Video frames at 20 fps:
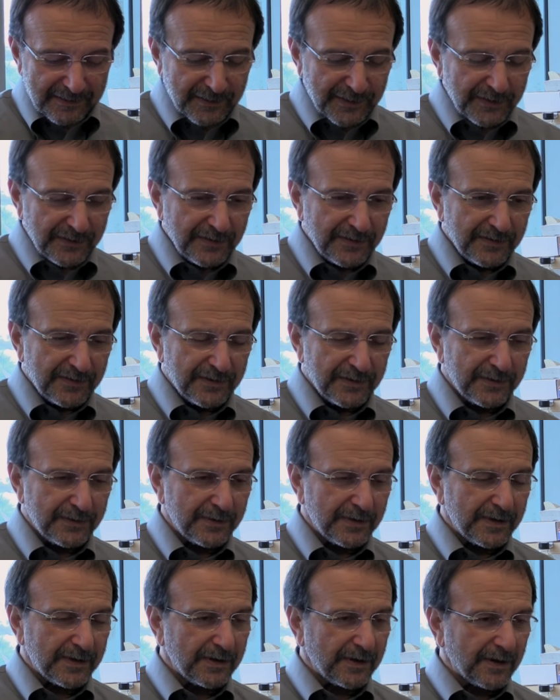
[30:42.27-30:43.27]
Do
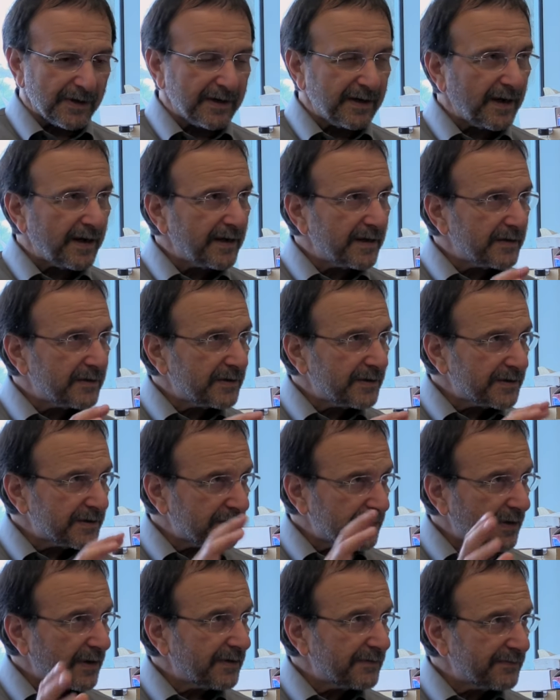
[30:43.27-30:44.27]
archaea
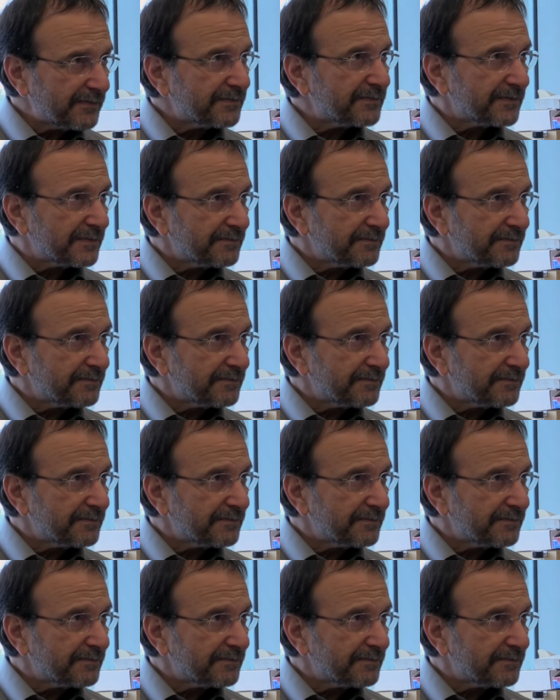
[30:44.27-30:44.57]
also have